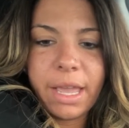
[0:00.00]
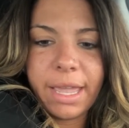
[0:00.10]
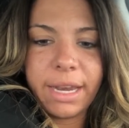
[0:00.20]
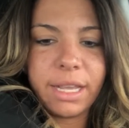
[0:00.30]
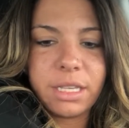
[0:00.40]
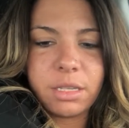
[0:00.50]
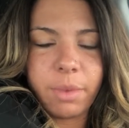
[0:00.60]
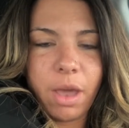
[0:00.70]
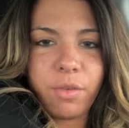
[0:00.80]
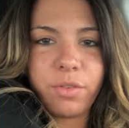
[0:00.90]
It is
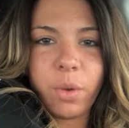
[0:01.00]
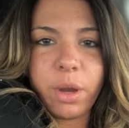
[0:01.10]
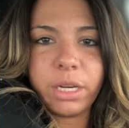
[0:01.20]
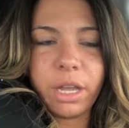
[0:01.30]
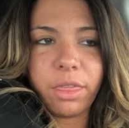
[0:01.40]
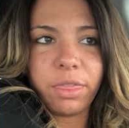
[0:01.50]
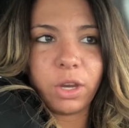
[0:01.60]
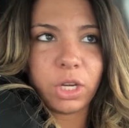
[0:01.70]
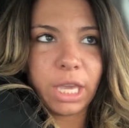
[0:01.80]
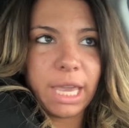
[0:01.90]
about
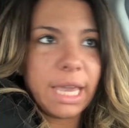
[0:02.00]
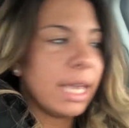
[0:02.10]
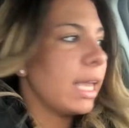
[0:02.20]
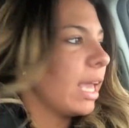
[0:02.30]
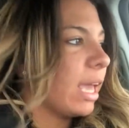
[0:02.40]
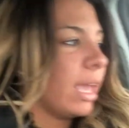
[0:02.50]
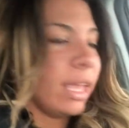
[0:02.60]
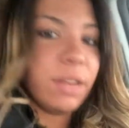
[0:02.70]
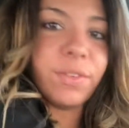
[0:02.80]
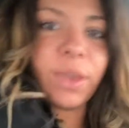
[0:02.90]
4:30,
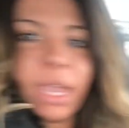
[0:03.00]
and if you